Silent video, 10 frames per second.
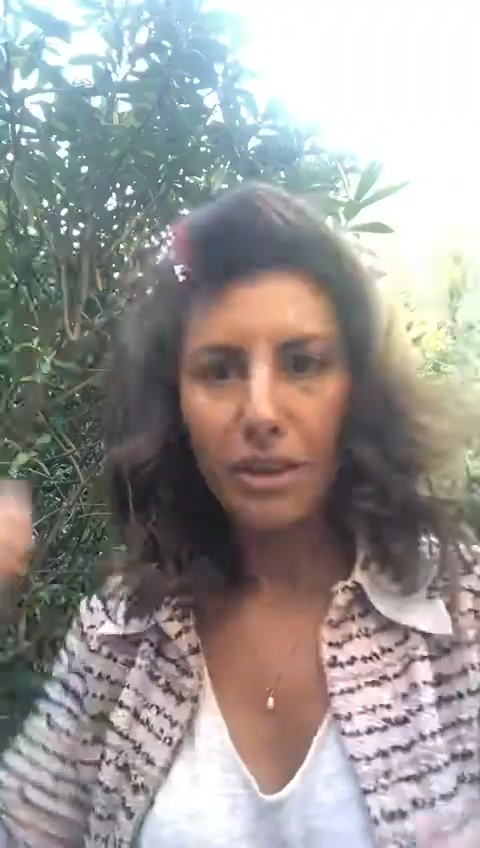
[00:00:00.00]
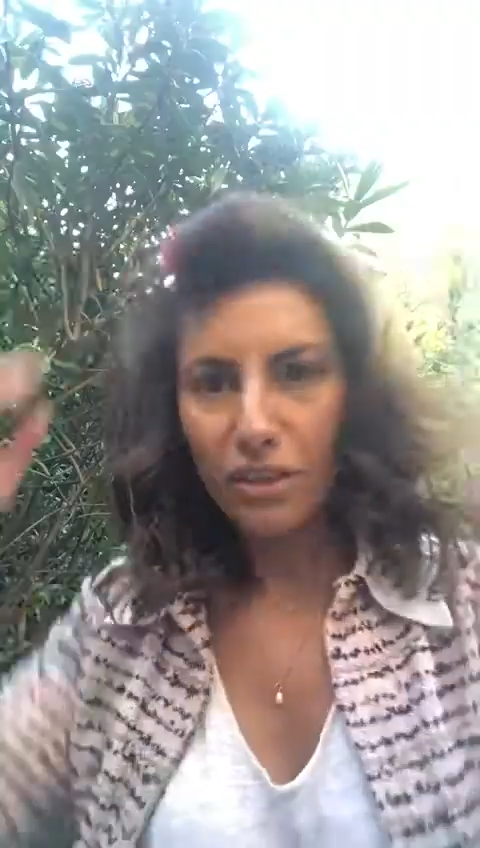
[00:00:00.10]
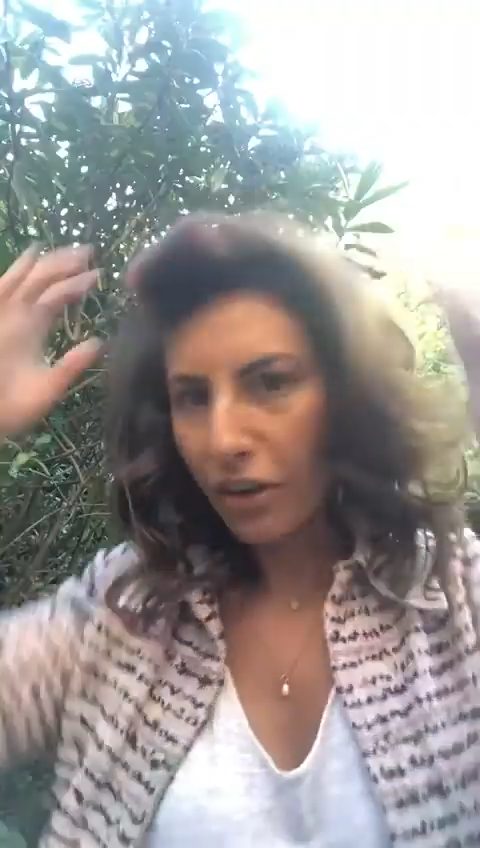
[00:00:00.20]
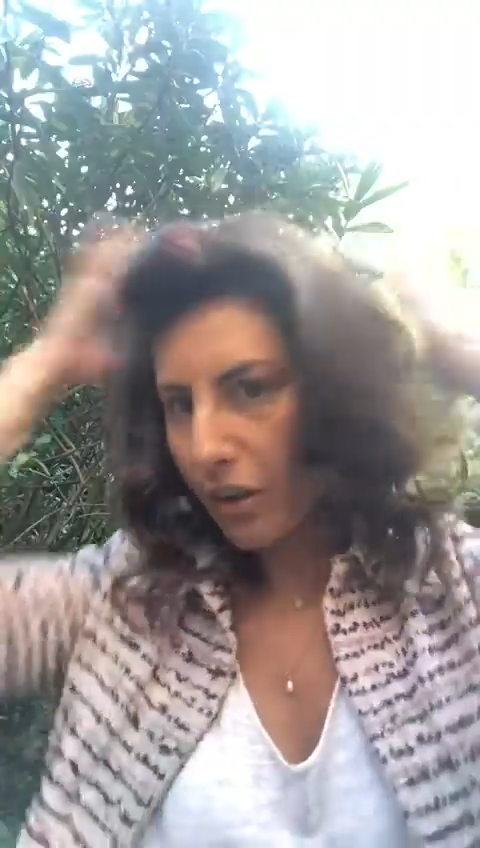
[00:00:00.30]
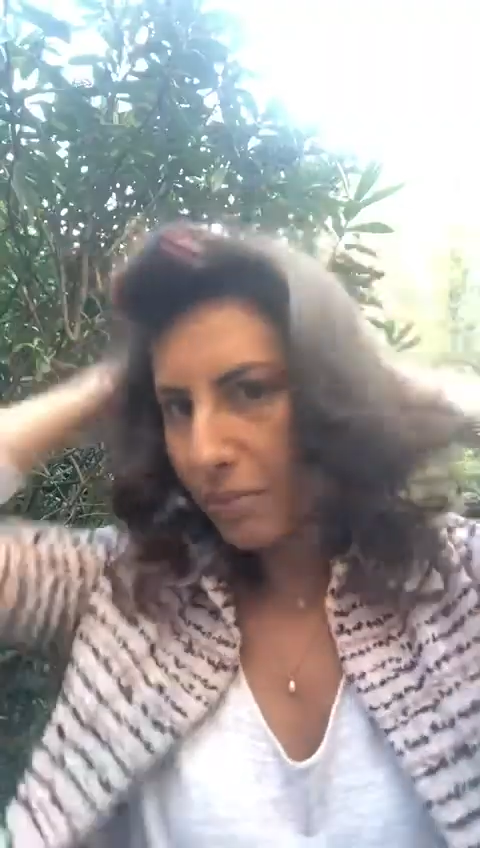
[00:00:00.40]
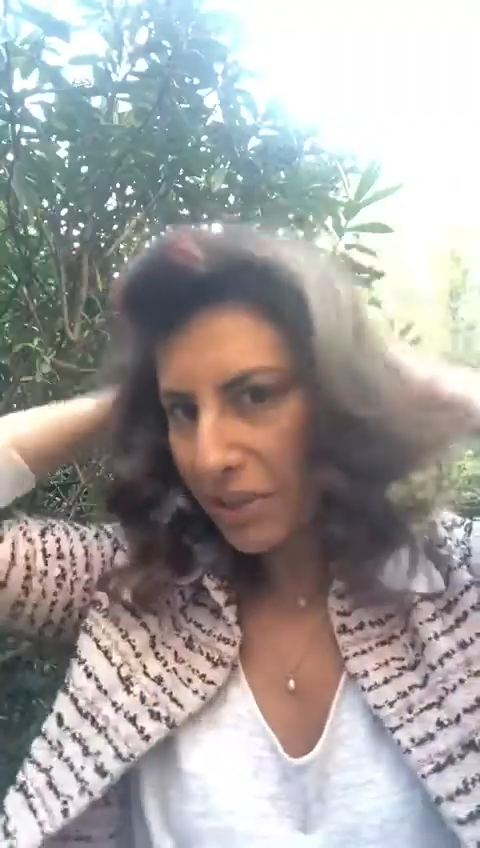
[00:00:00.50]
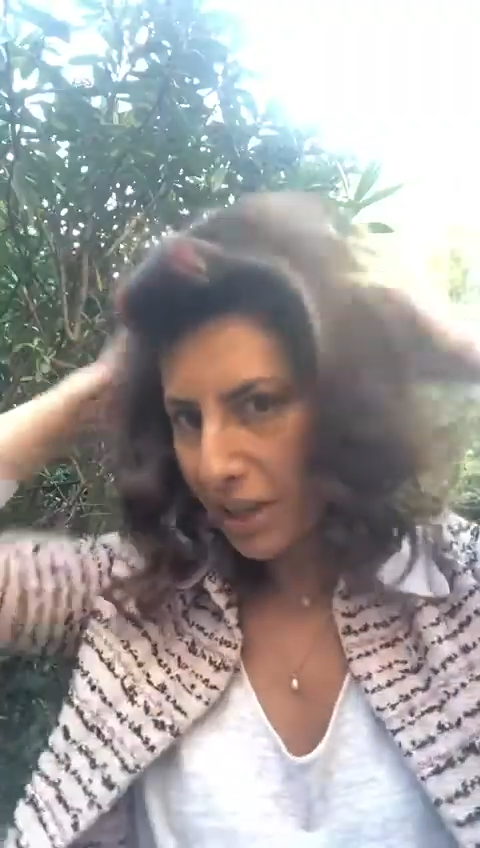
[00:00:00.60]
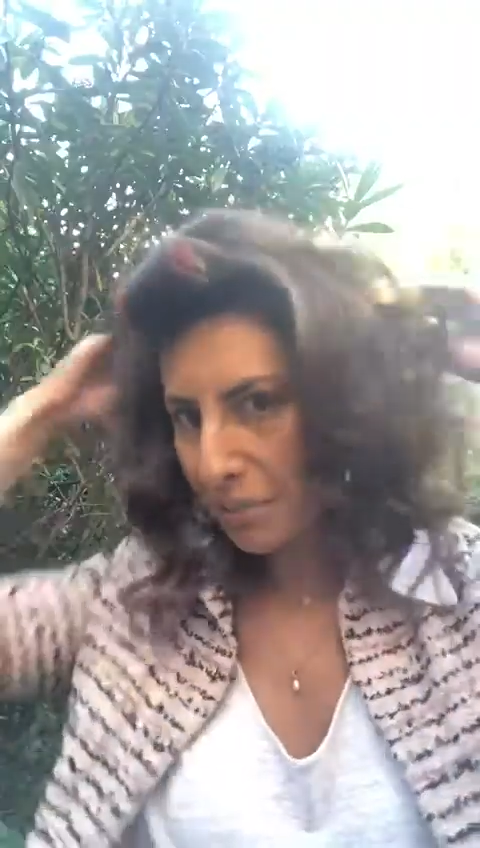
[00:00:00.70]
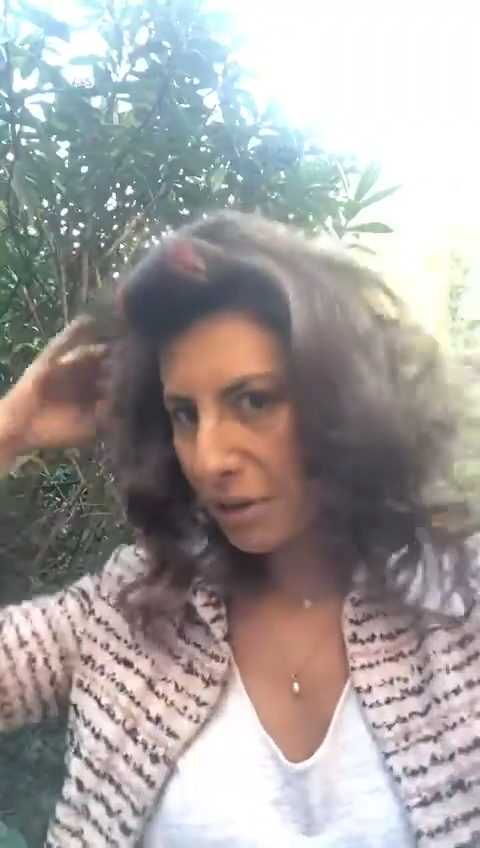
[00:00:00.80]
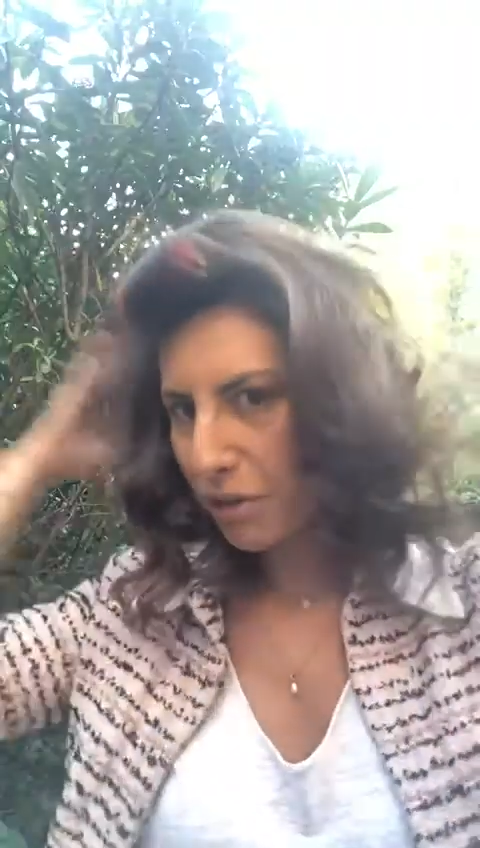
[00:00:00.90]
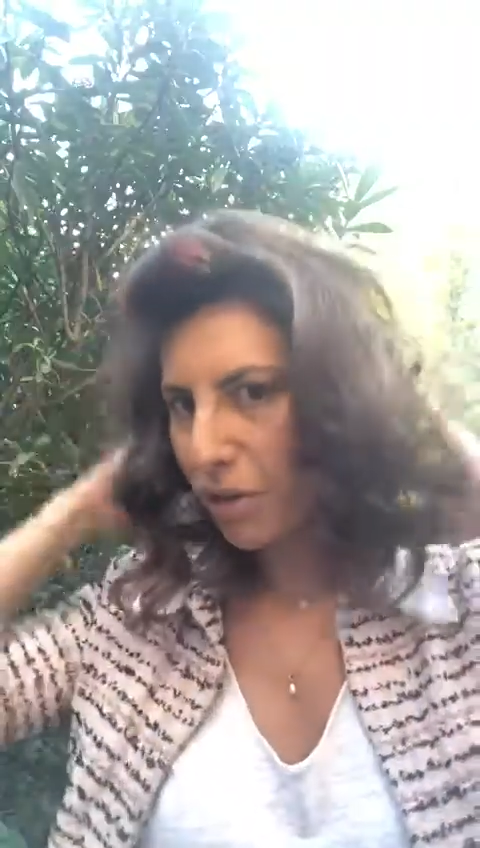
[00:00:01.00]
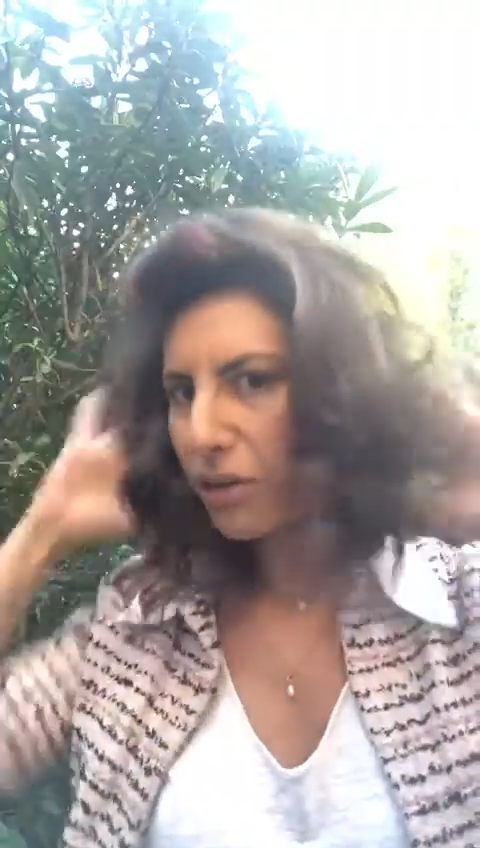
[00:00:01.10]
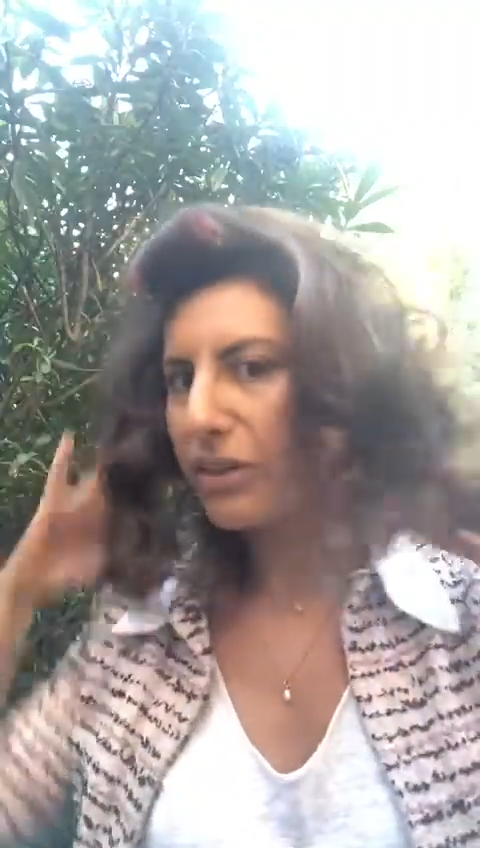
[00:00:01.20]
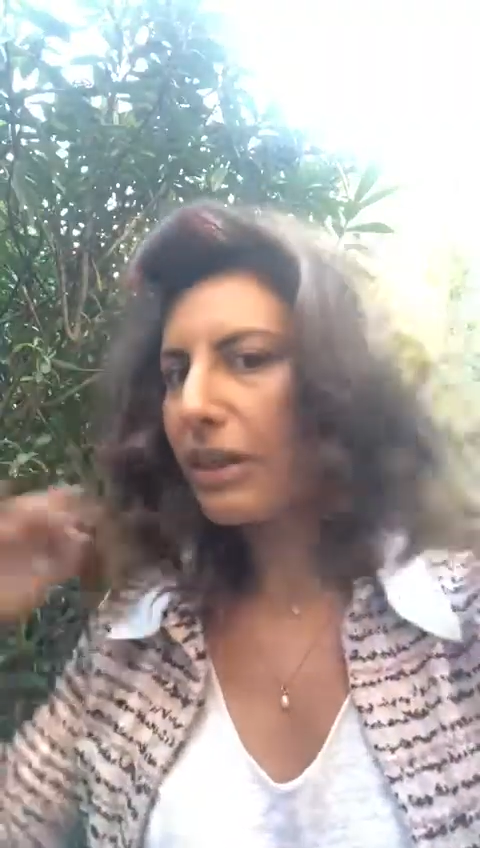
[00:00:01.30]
So I'm taking my rollers